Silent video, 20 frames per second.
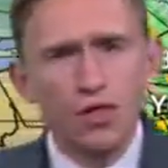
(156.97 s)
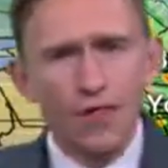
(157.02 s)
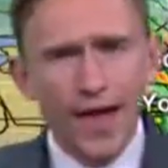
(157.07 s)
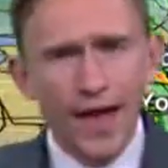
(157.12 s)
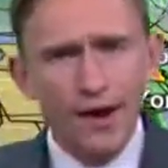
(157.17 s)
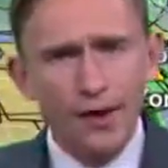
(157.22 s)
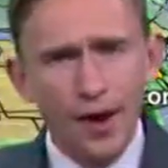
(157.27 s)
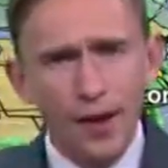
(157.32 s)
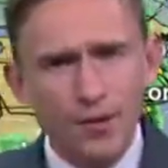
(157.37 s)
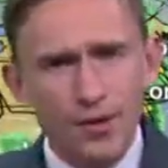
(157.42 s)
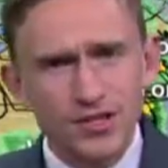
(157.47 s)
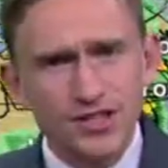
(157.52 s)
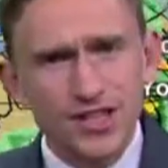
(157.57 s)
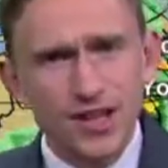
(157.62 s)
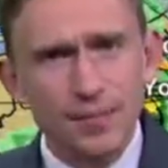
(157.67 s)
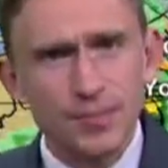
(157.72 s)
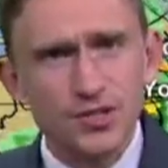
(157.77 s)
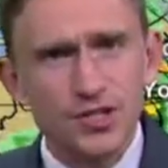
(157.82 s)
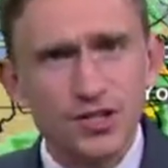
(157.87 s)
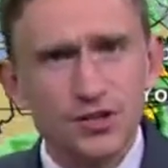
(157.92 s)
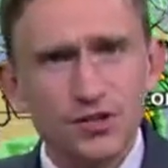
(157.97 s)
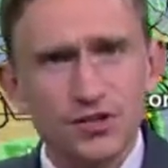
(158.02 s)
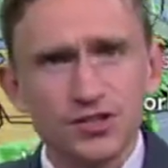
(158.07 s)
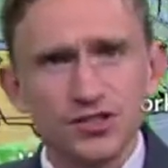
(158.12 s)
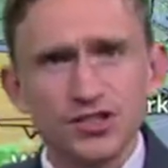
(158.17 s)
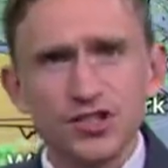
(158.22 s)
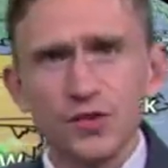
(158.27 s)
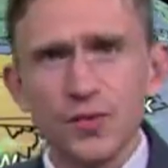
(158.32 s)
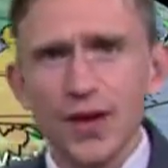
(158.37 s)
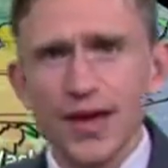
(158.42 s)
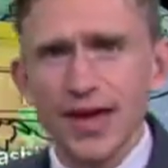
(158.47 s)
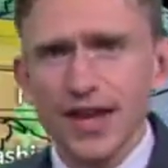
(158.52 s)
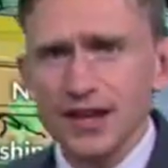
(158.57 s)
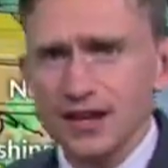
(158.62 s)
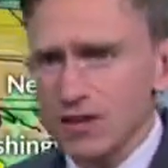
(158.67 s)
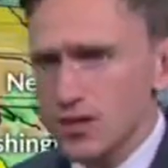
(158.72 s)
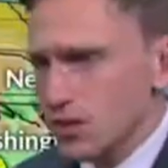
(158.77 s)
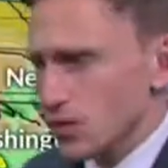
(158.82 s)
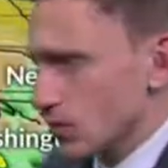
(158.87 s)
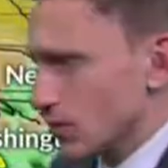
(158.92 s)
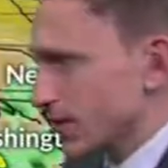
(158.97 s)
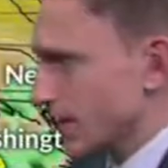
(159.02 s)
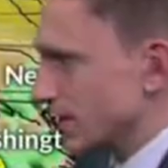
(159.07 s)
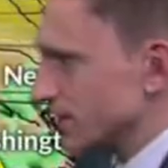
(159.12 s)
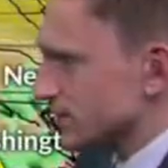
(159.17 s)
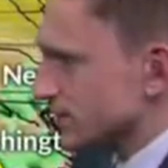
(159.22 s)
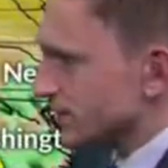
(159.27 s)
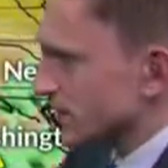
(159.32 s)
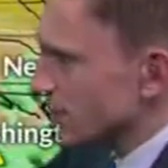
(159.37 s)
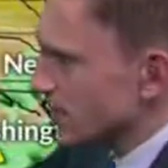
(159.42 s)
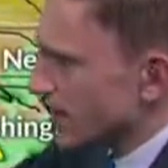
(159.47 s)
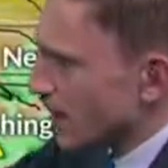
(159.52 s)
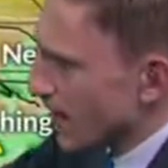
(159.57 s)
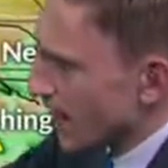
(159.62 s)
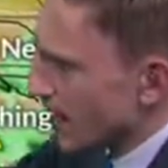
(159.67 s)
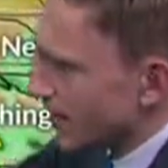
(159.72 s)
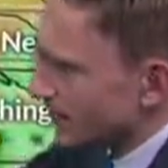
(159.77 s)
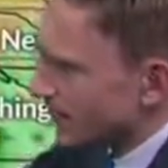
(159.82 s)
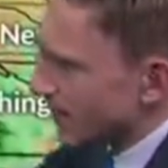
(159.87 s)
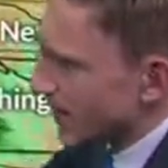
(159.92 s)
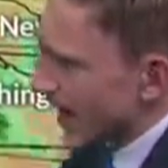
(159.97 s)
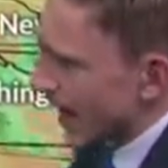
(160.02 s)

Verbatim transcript: allow our temperatures to increase. And then